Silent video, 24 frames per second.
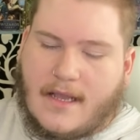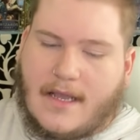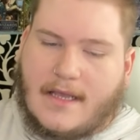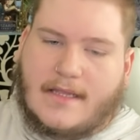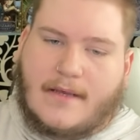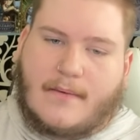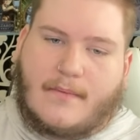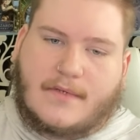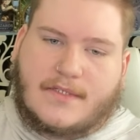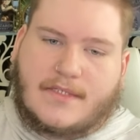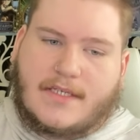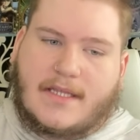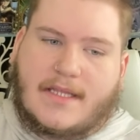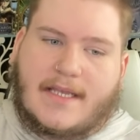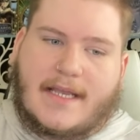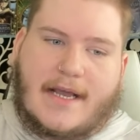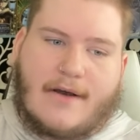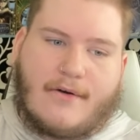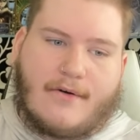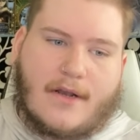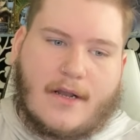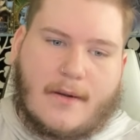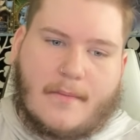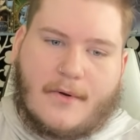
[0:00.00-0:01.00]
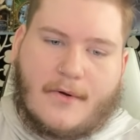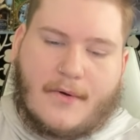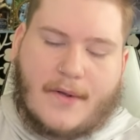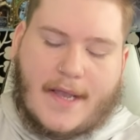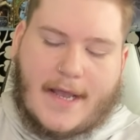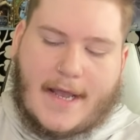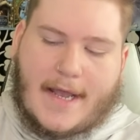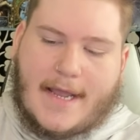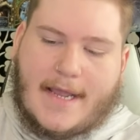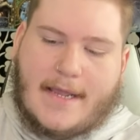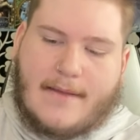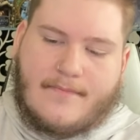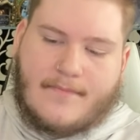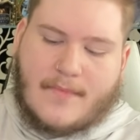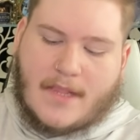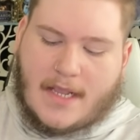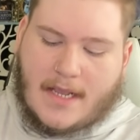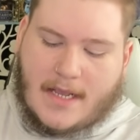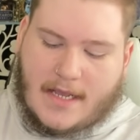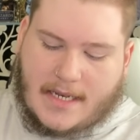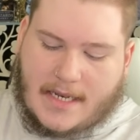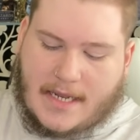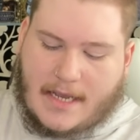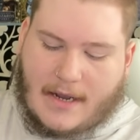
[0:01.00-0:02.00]
and then we'll see the outcome, okay?
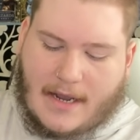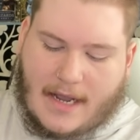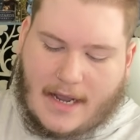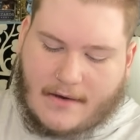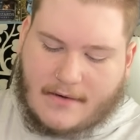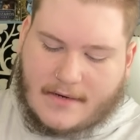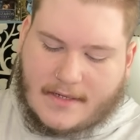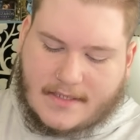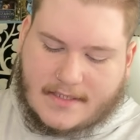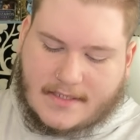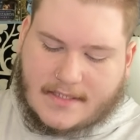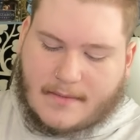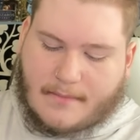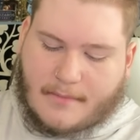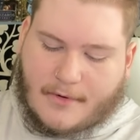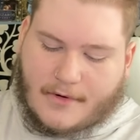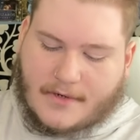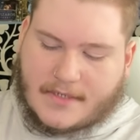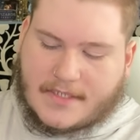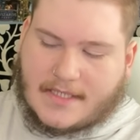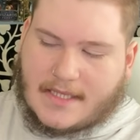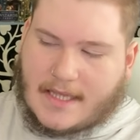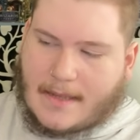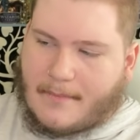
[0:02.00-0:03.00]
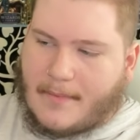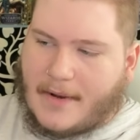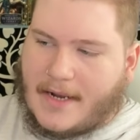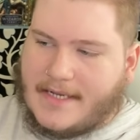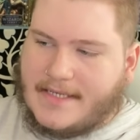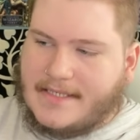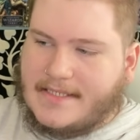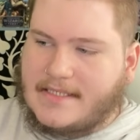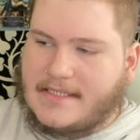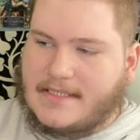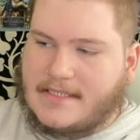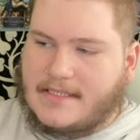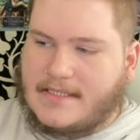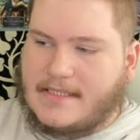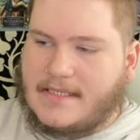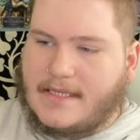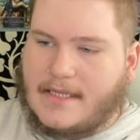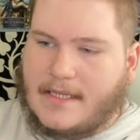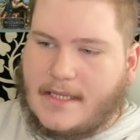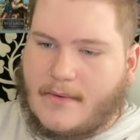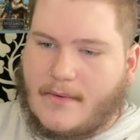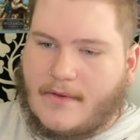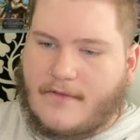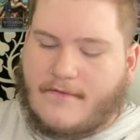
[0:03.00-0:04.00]
Now, how does the person that Pisces is
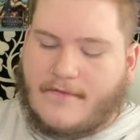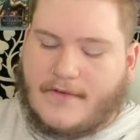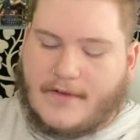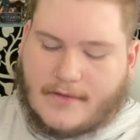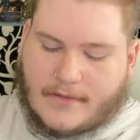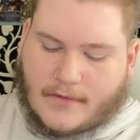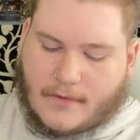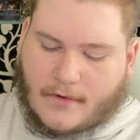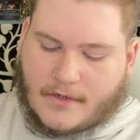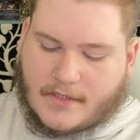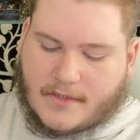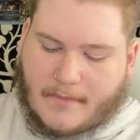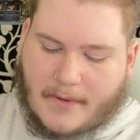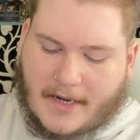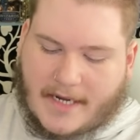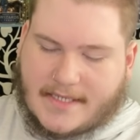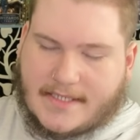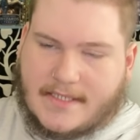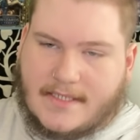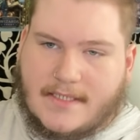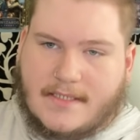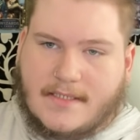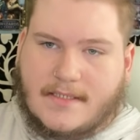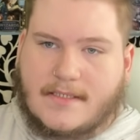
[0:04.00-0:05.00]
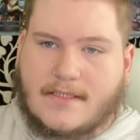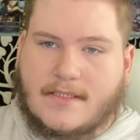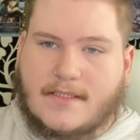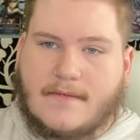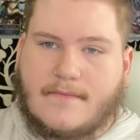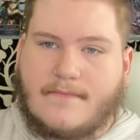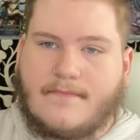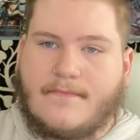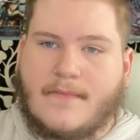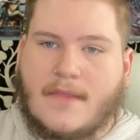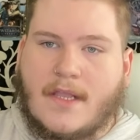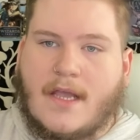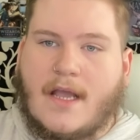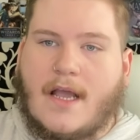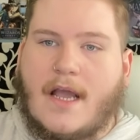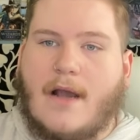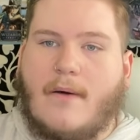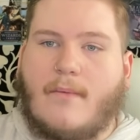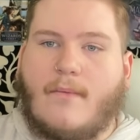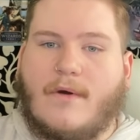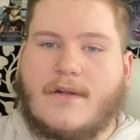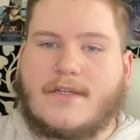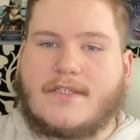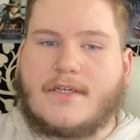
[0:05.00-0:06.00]
dealing with feel towards Pisces?
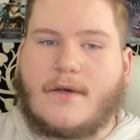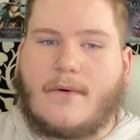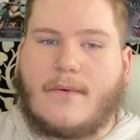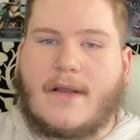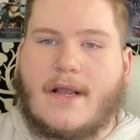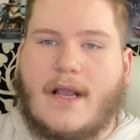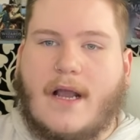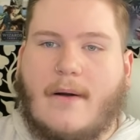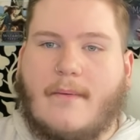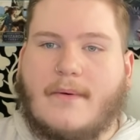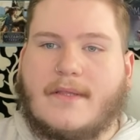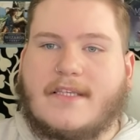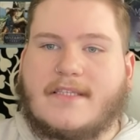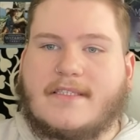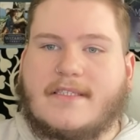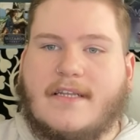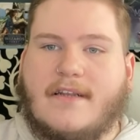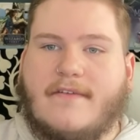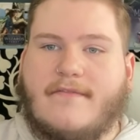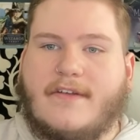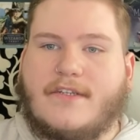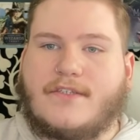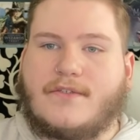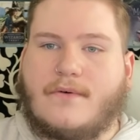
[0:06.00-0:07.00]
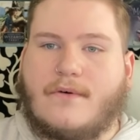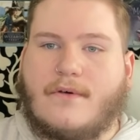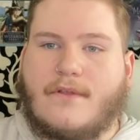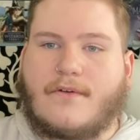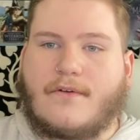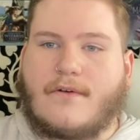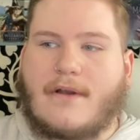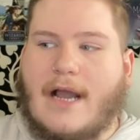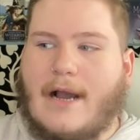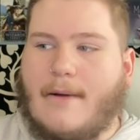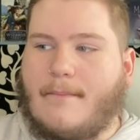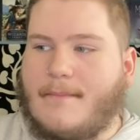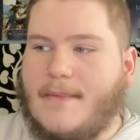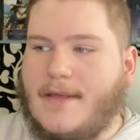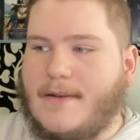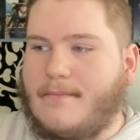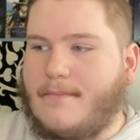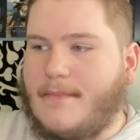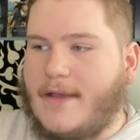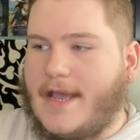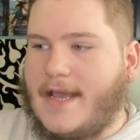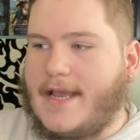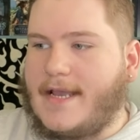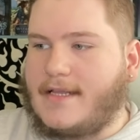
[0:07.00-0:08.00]
And what is going on with this individual throughout
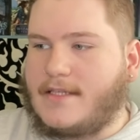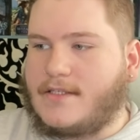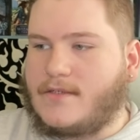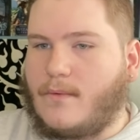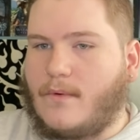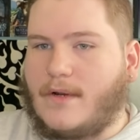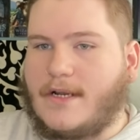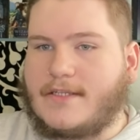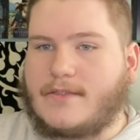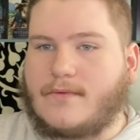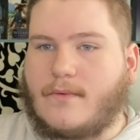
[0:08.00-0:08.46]
mid-May twenty